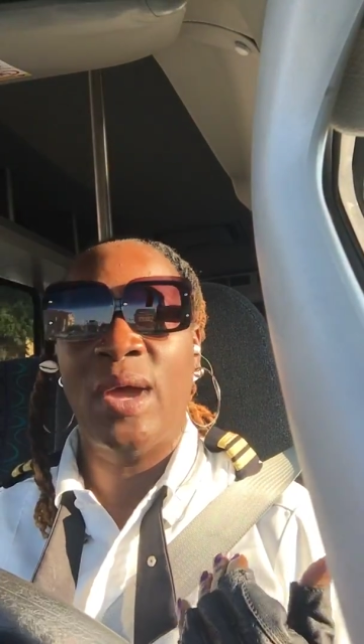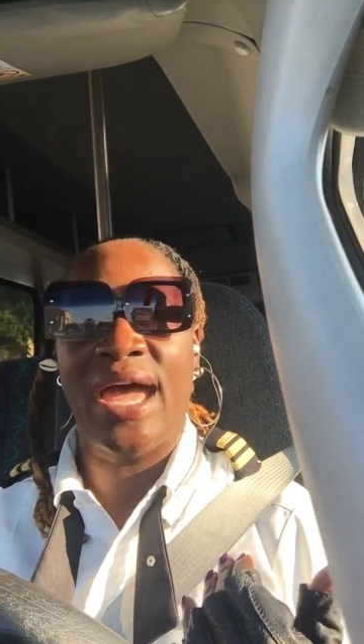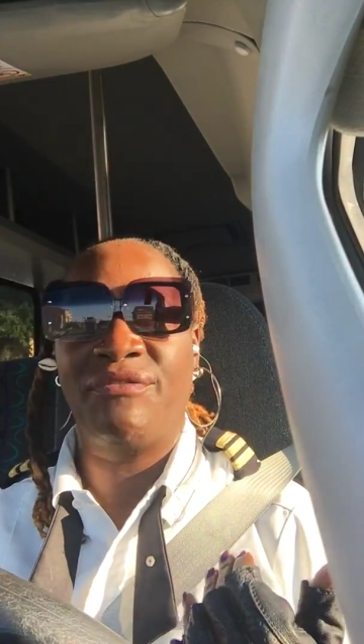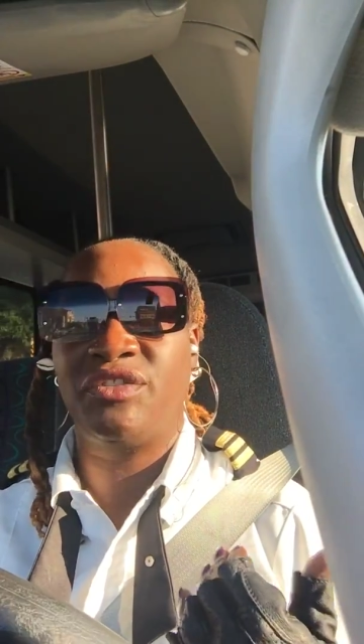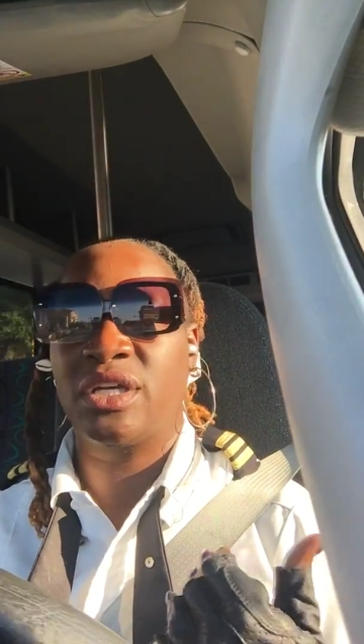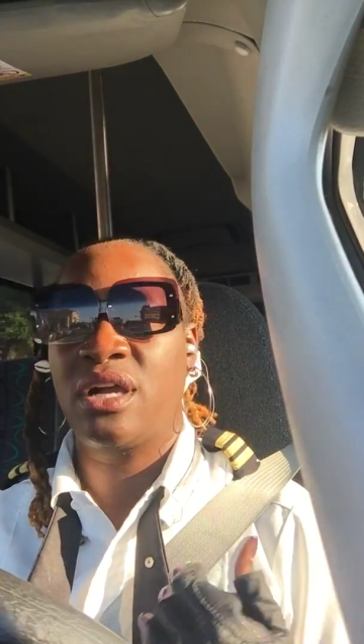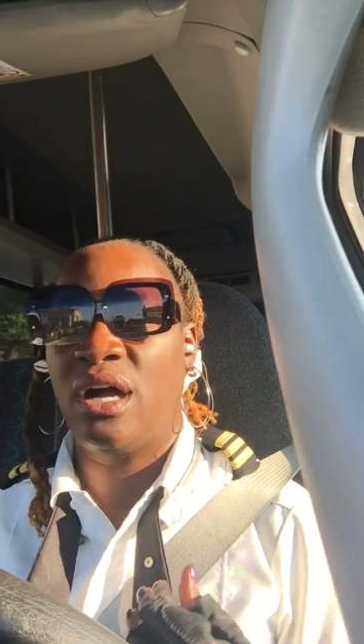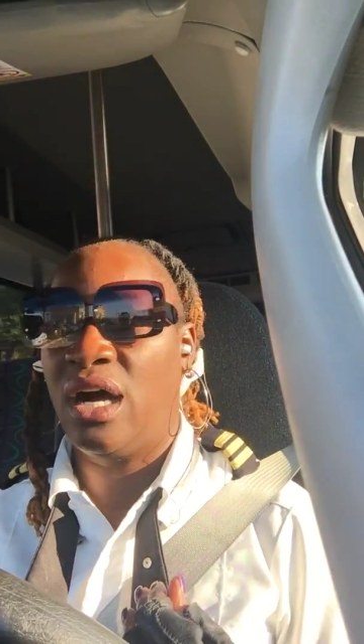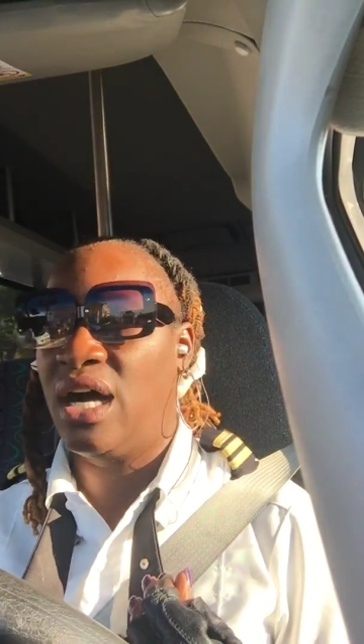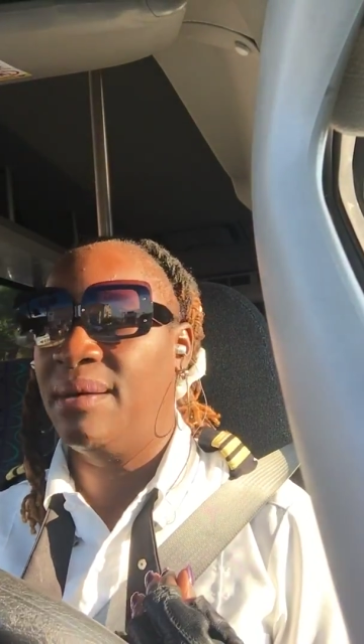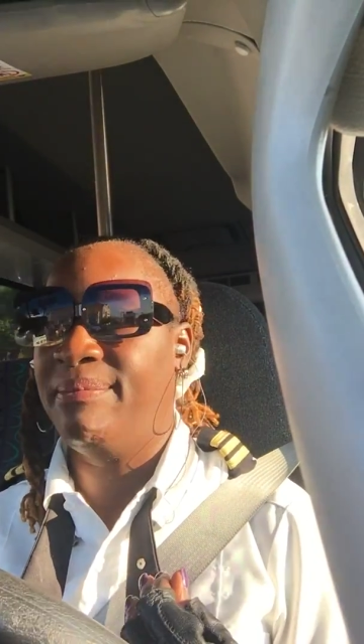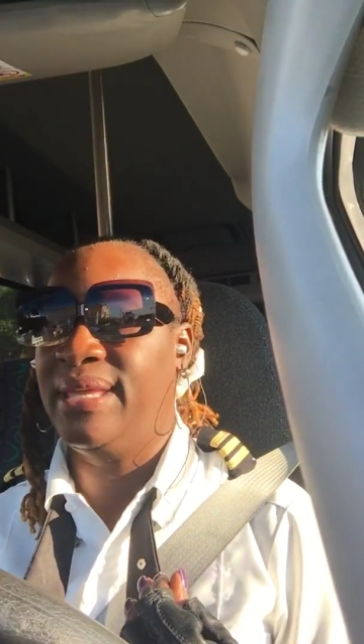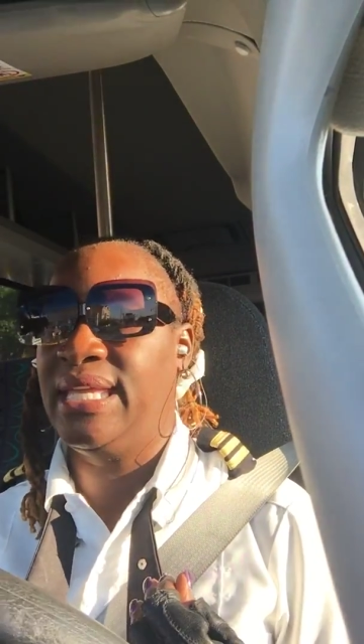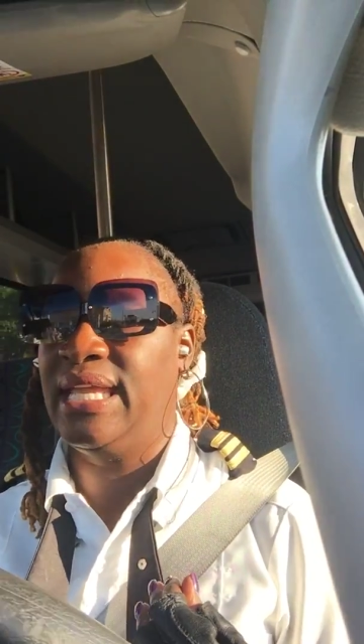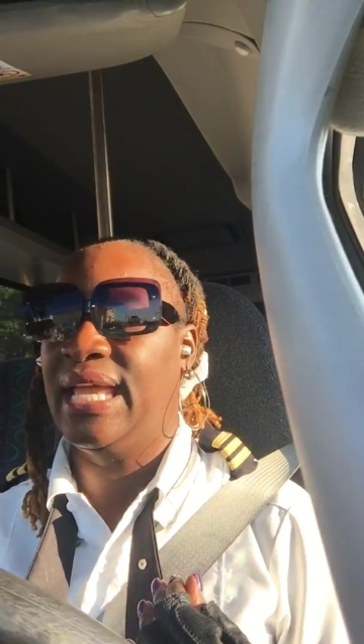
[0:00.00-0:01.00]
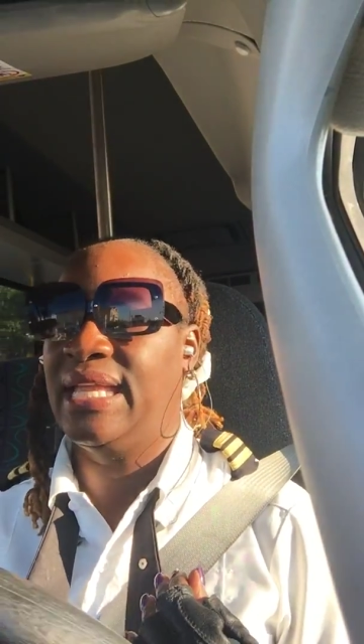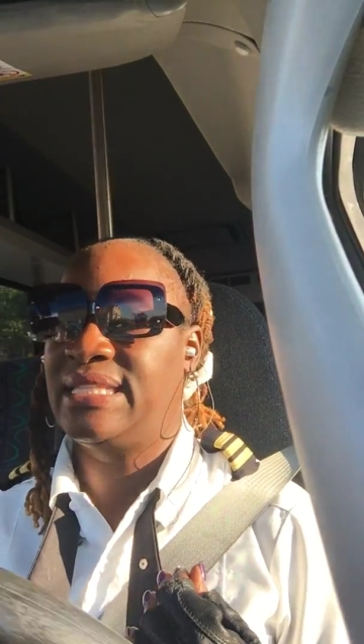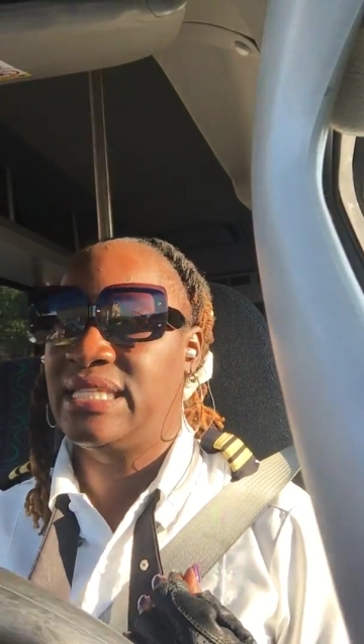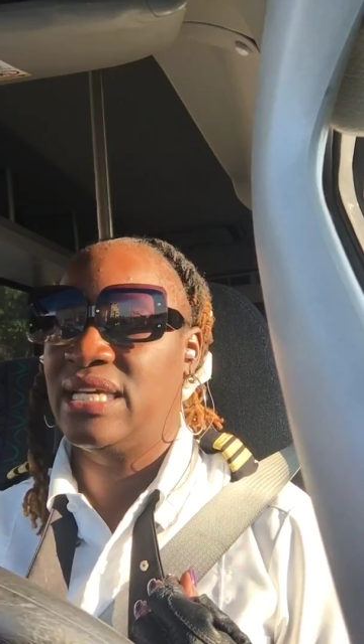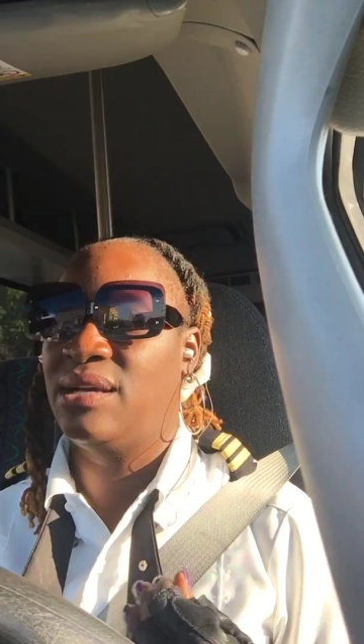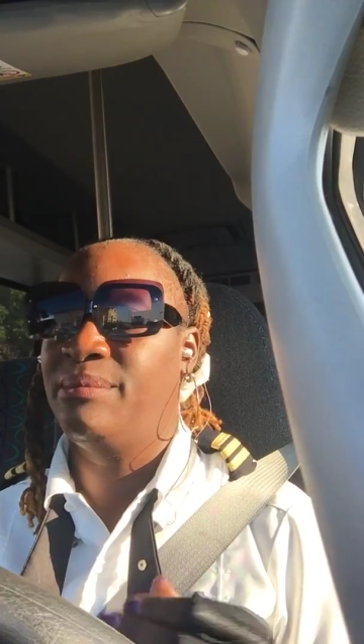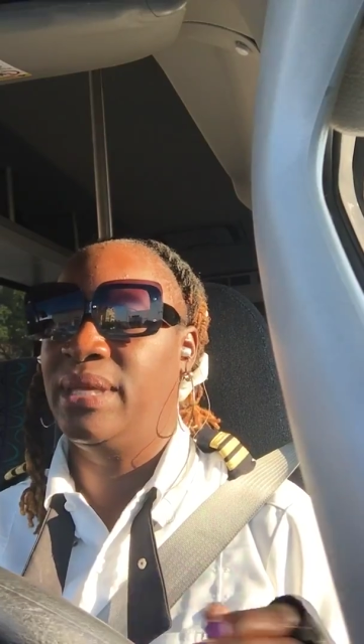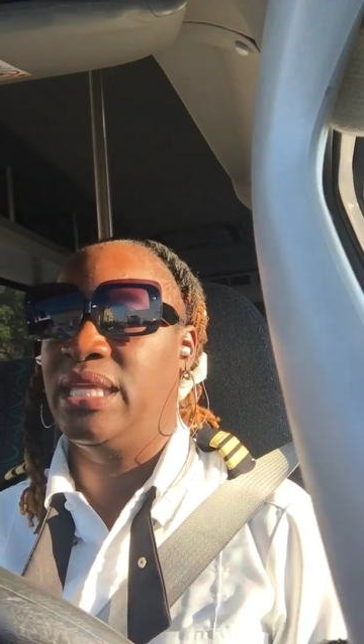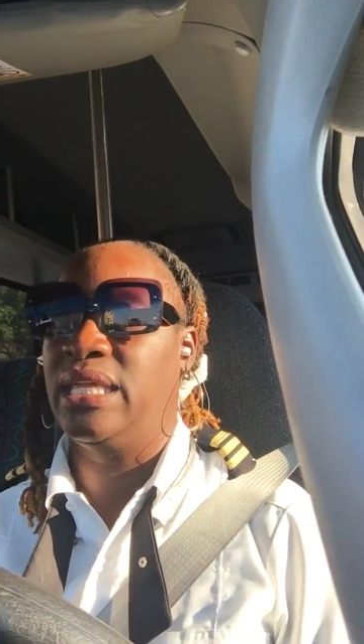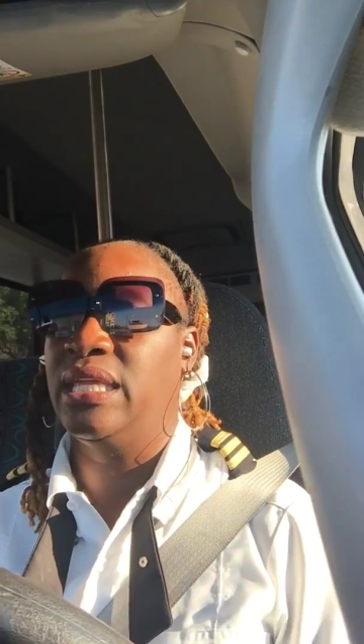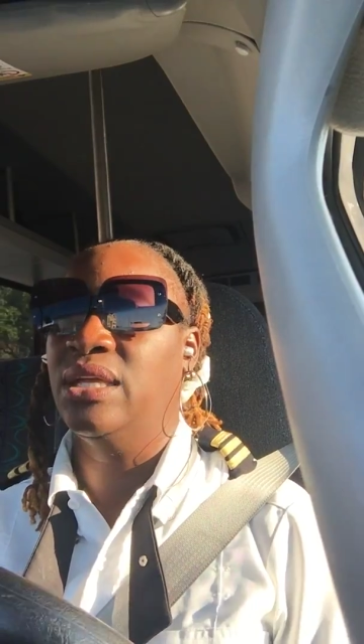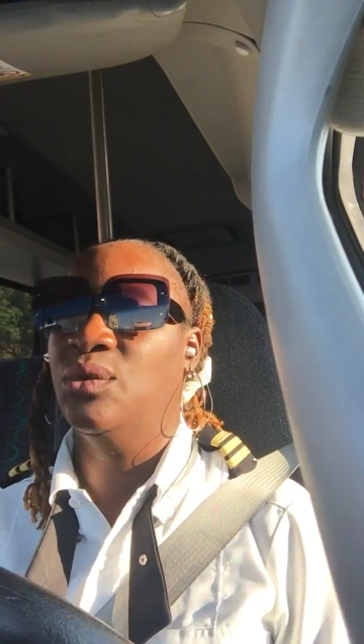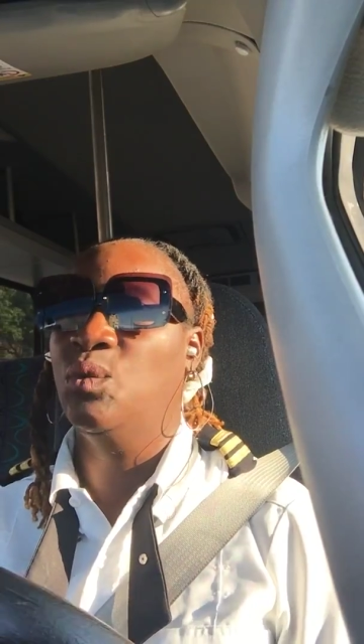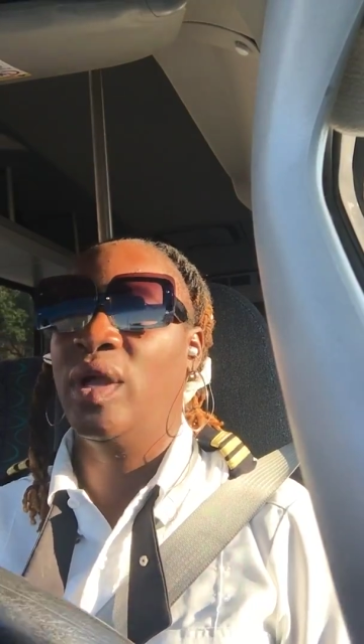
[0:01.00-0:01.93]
have to call me and tell me